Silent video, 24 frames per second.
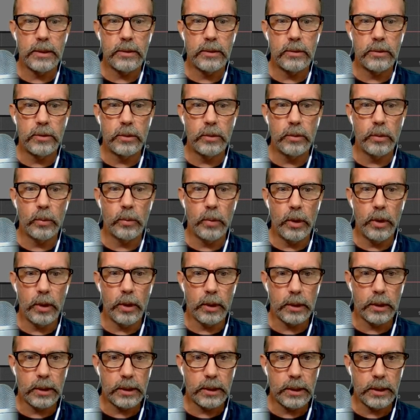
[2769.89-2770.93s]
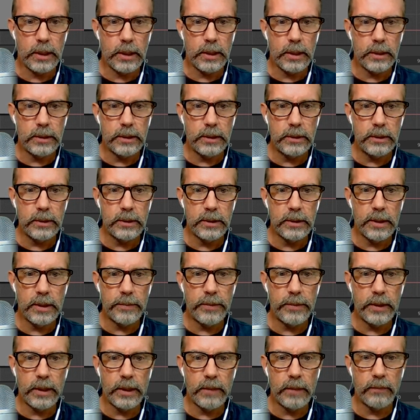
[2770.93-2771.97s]
do the work, because this is
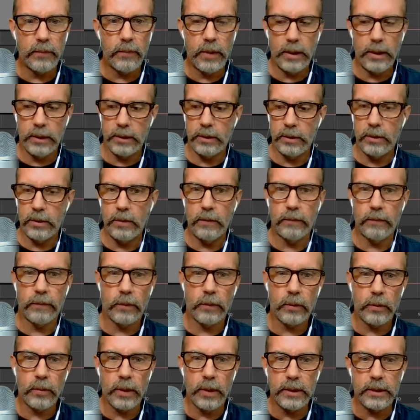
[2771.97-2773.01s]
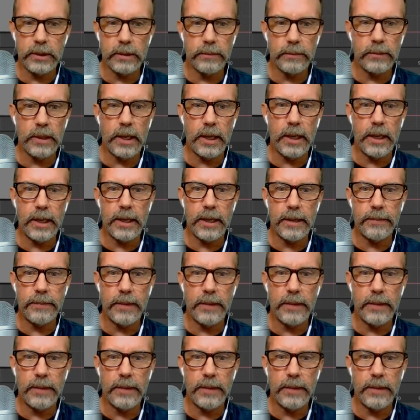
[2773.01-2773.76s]
something I've wanted to do for quite some time,